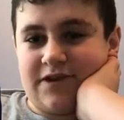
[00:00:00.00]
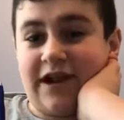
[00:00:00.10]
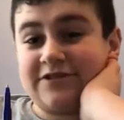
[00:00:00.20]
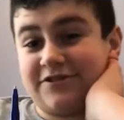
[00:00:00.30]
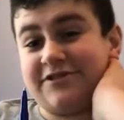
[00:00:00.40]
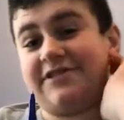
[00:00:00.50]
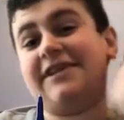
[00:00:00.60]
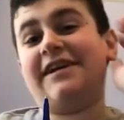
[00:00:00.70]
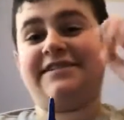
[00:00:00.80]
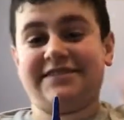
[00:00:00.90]
And as you can
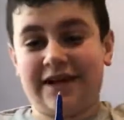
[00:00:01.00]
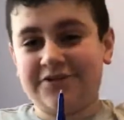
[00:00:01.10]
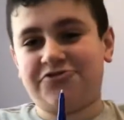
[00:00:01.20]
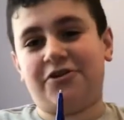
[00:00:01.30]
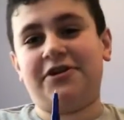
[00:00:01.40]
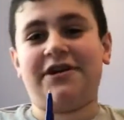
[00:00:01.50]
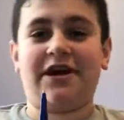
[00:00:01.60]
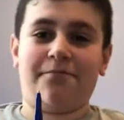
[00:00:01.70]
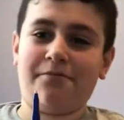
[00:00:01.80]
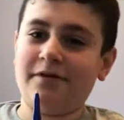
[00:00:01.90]
see, it's now straightening
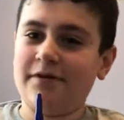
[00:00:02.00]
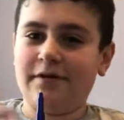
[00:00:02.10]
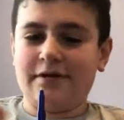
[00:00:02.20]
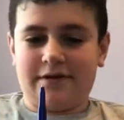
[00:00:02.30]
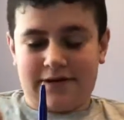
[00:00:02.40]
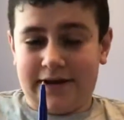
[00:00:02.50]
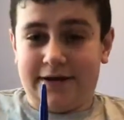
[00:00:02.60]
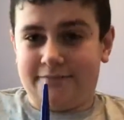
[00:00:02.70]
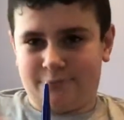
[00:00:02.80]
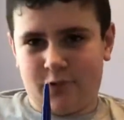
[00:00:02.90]
up.
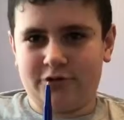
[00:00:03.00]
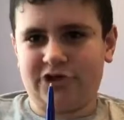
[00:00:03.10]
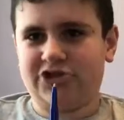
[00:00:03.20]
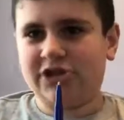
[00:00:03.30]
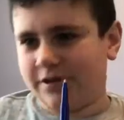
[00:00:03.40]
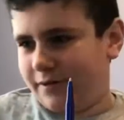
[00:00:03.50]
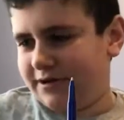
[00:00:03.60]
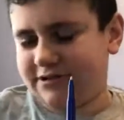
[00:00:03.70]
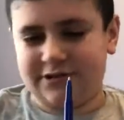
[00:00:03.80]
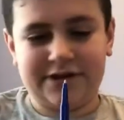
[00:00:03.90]
And, well, it just did,
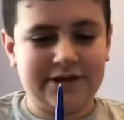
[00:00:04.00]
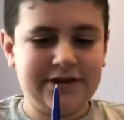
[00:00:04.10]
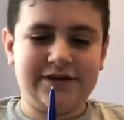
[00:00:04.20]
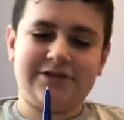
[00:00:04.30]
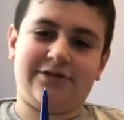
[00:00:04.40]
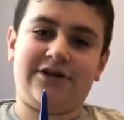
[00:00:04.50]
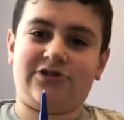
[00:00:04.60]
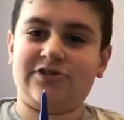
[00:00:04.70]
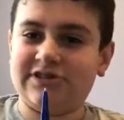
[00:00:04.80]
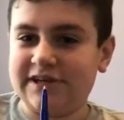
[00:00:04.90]
basically. So as
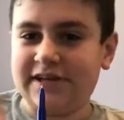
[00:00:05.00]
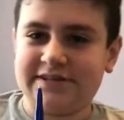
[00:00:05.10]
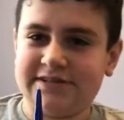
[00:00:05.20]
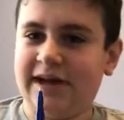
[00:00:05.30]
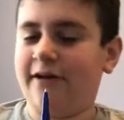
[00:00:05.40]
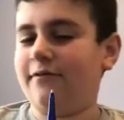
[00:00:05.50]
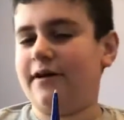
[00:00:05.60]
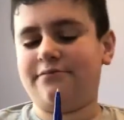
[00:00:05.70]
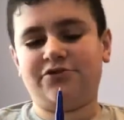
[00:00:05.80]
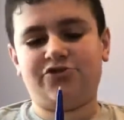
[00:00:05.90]
you can see, it's now
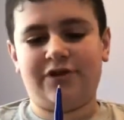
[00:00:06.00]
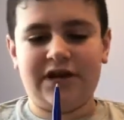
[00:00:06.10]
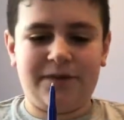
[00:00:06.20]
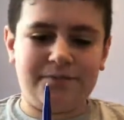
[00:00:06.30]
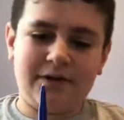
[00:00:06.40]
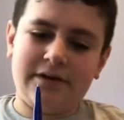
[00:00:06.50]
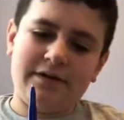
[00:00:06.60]
um, straightened up.